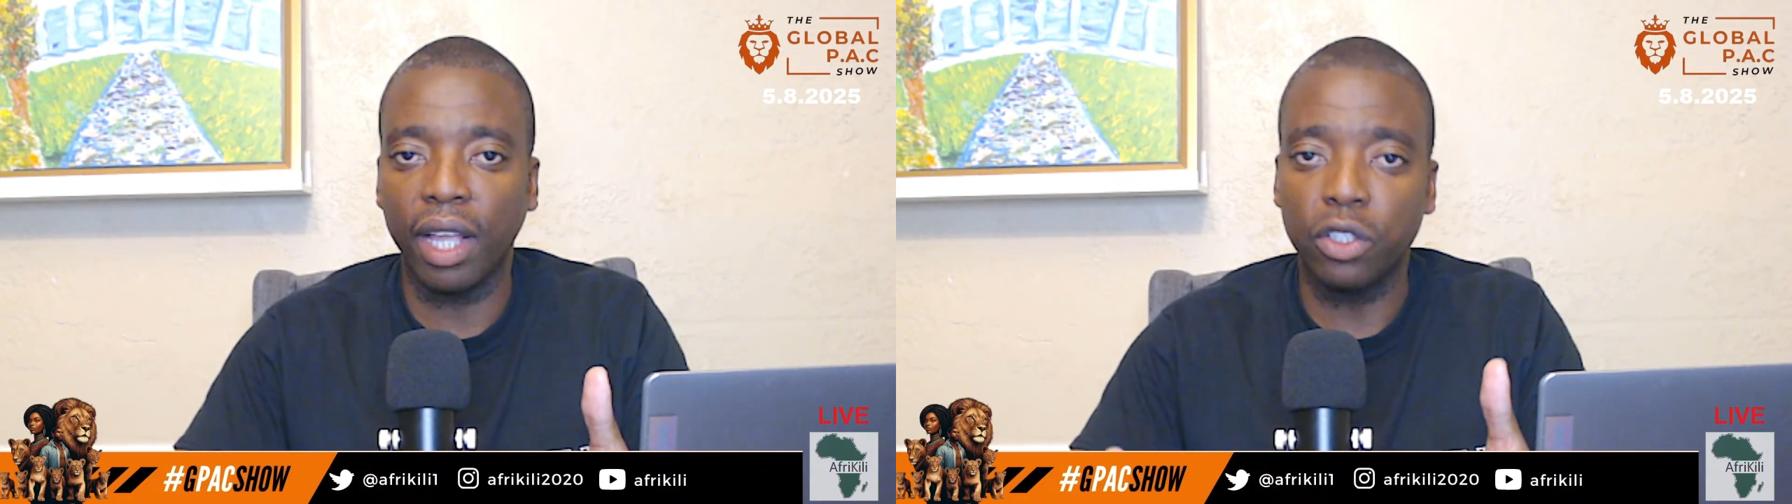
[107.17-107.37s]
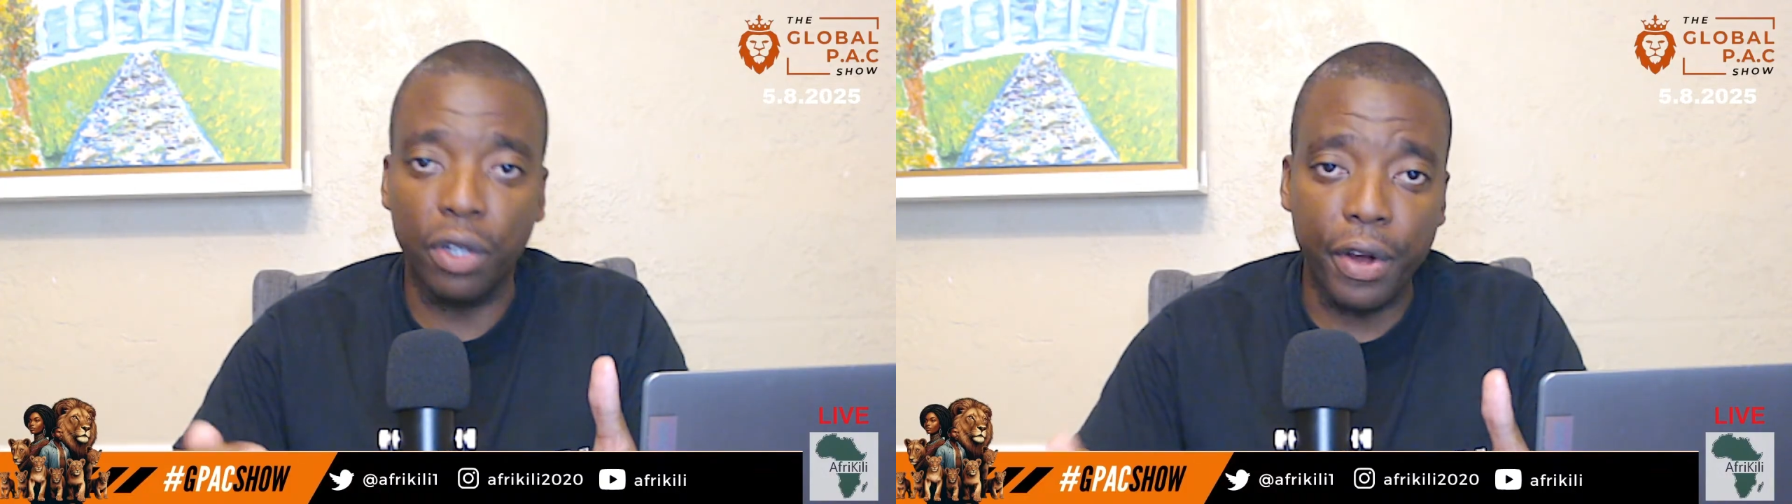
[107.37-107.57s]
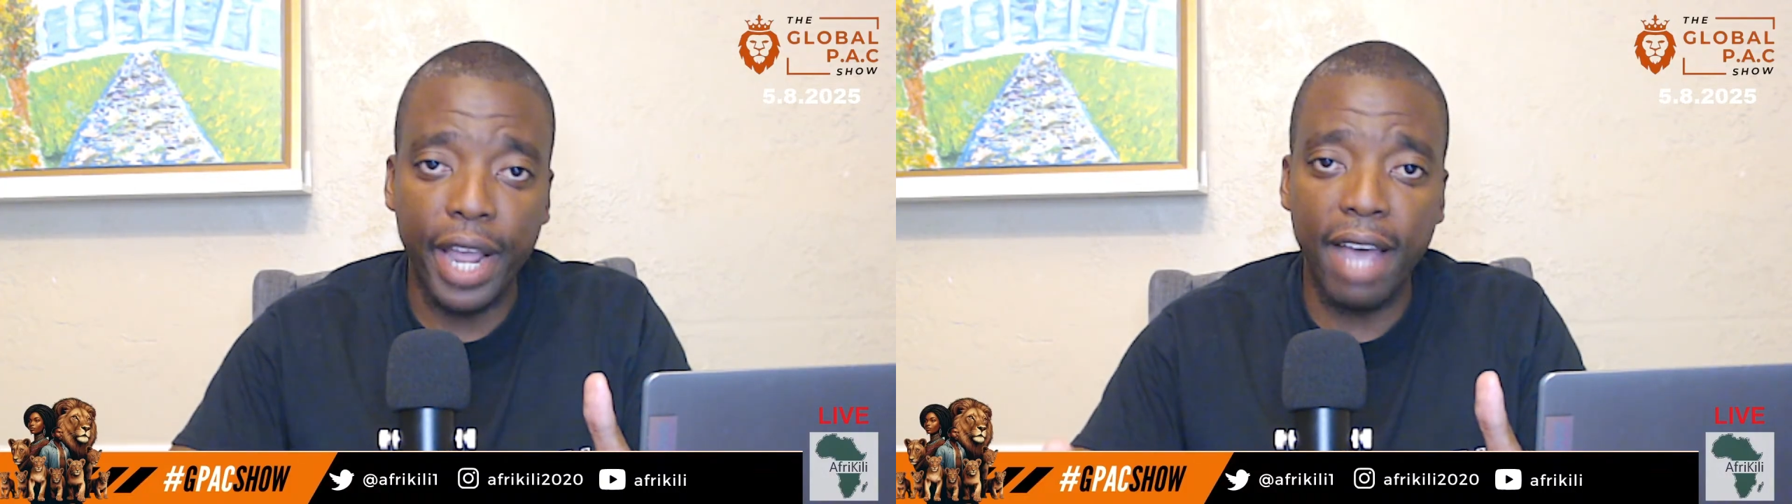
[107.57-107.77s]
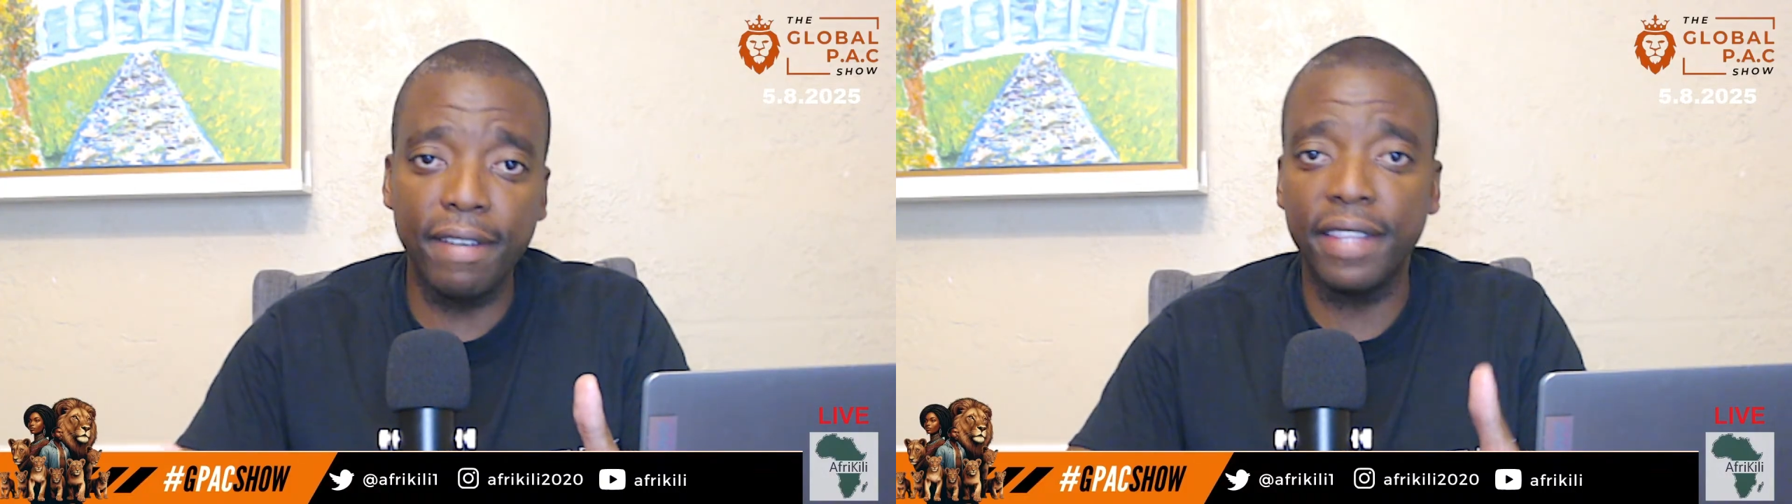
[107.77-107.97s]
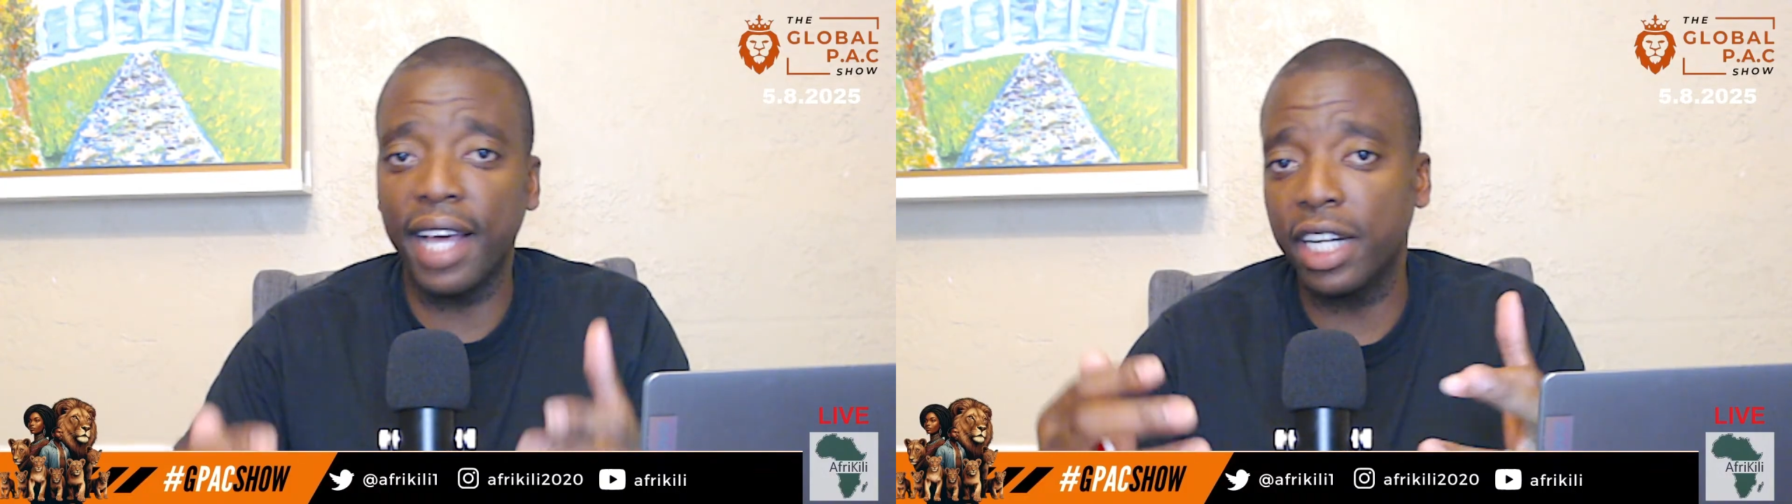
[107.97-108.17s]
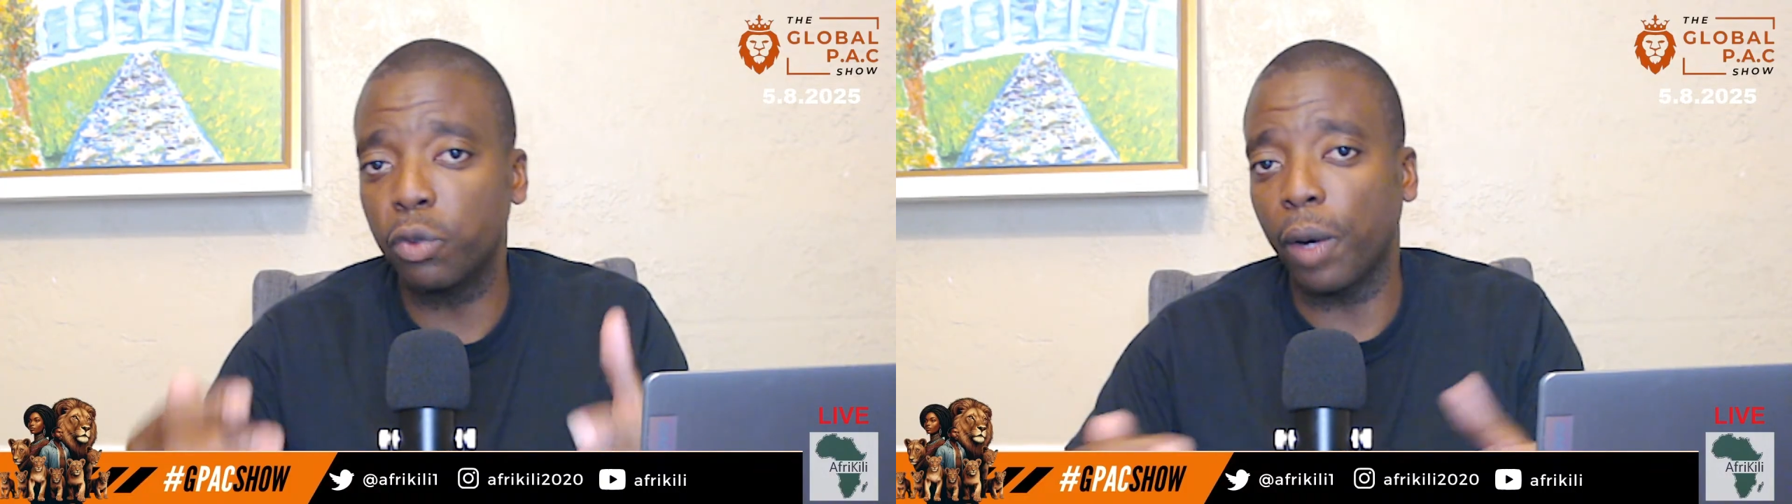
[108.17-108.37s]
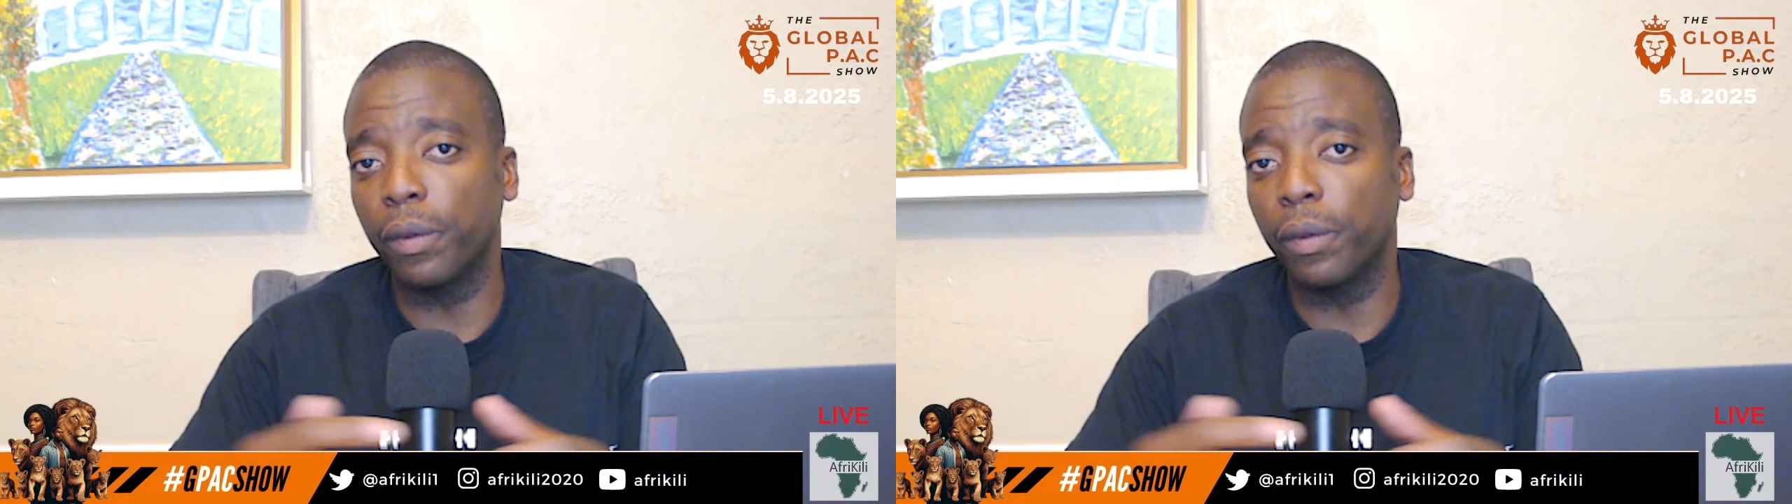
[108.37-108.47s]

So there you have it. That is what